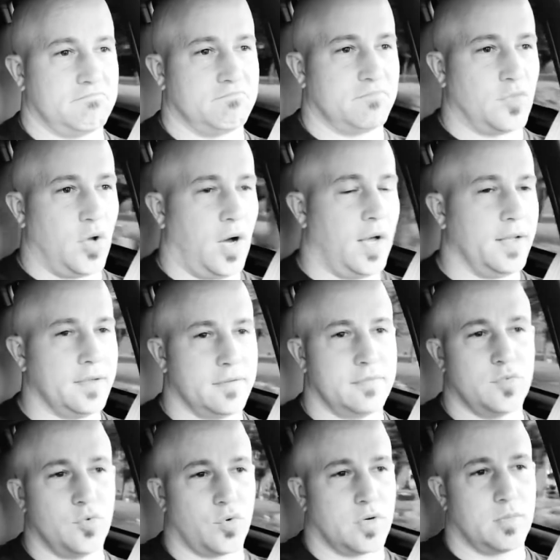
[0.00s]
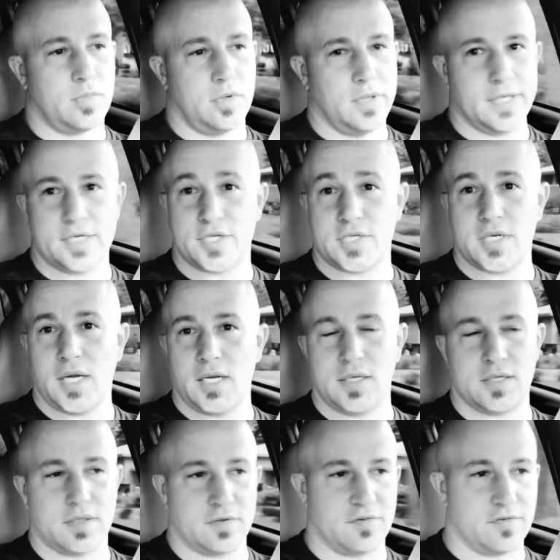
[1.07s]
not normal
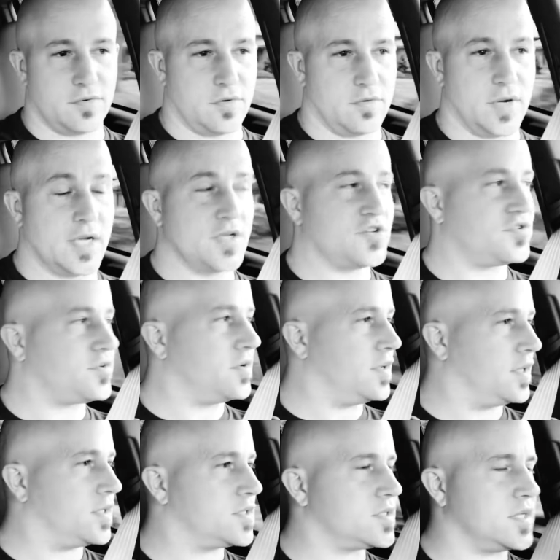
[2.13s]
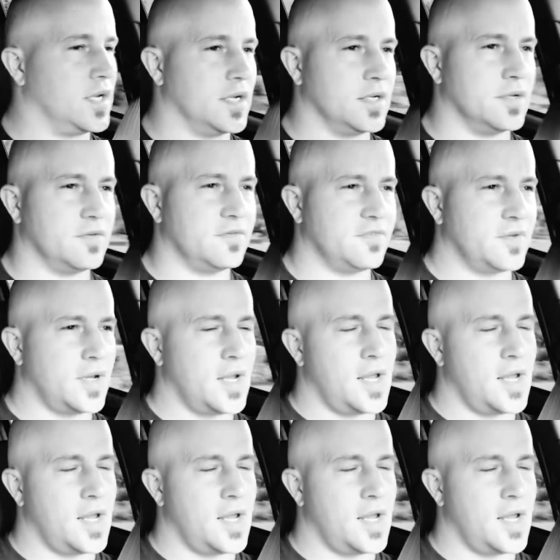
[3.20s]
exchanges or registered exchanges.